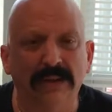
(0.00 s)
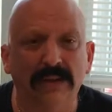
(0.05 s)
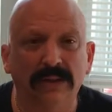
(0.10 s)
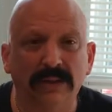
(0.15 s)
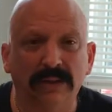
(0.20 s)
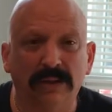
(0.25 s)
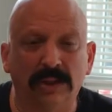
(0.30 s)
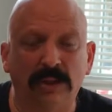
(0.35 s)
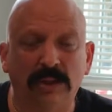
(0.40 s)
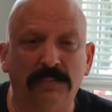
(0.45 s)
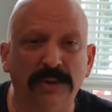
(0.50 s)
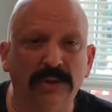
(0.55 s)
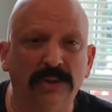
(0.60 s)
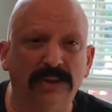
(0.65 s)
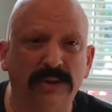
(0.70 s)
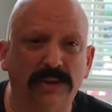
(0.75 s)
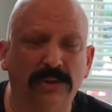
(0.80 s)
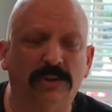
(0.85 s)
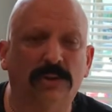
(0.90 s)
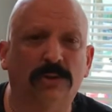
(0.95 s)
the
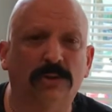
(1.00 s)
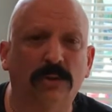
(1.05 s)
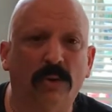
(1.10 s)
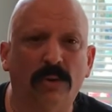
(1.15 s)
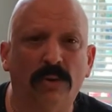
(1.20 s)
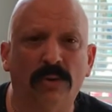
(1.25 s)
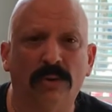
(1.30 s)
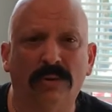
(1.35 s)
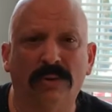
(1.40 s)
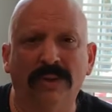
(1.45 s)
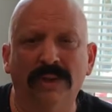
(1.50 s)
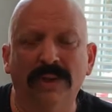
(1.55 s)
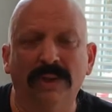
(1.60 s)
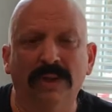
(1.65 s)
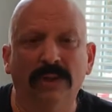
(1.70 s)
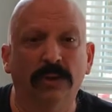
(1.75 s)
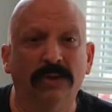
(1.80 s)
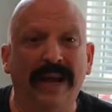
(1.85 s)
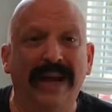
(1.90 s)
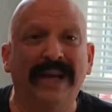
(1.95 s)
spirit, the soul,
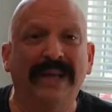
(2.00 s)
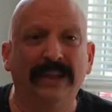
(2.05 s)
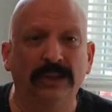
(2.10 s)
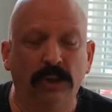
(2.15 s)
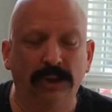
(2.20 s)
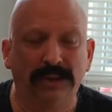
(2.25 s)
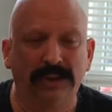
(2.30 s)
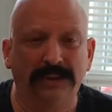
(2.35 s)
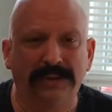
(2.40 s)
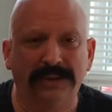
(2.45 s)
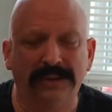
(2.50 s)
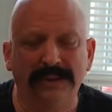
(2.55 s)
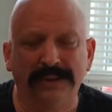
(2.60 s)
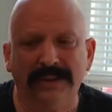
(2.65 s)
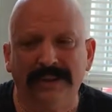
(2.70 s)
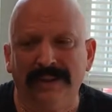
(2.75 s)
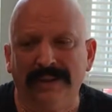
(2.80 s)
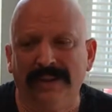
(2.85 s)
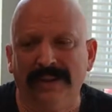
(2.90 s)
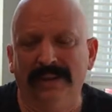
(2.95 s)
your energies,
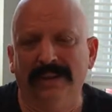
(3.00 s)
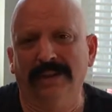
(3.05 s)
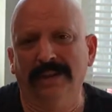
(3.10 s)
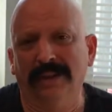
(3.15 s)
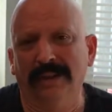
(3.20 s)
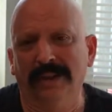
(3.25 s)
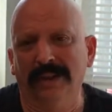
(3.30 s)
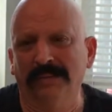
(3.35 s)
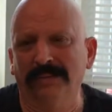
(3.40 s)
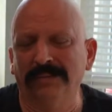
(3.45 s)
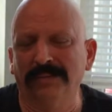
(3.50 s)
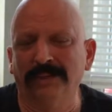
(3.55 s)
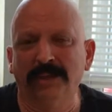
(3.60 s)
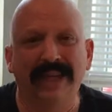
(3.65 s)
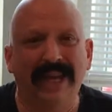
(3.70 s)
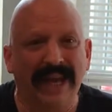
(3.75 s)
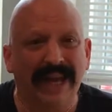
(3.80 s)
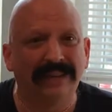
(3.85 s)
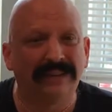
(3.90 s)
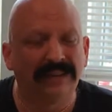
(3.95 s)

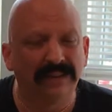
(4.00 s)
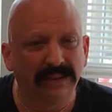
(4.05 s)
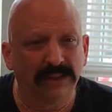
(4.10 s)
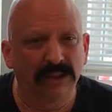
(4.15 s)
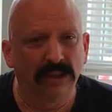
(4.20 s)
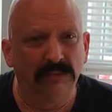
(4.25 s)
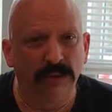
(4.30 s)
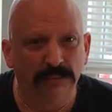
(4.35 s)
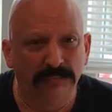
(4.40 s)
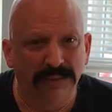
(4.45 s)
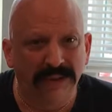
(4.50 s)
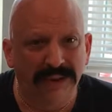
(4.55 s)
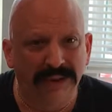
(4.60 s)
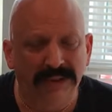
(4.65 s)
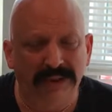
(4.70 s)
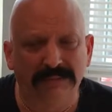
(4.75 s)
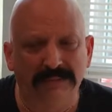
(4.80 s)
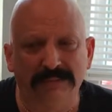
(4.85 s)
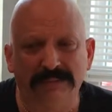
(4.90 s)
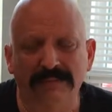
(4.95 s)
the essence of your being.